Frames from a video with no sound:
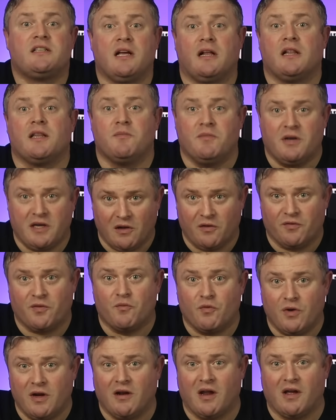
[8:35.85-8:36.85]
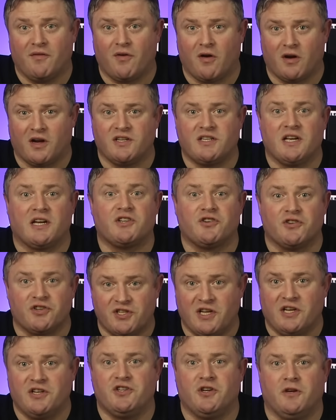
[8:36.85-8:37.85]
Tell them Neil from Real Life Architecture
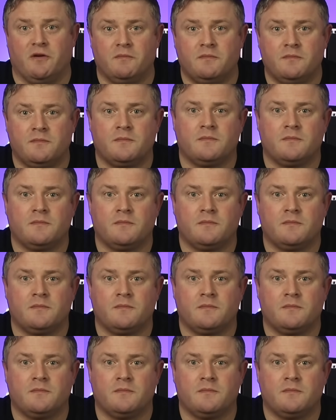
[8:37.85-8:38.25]
sent you.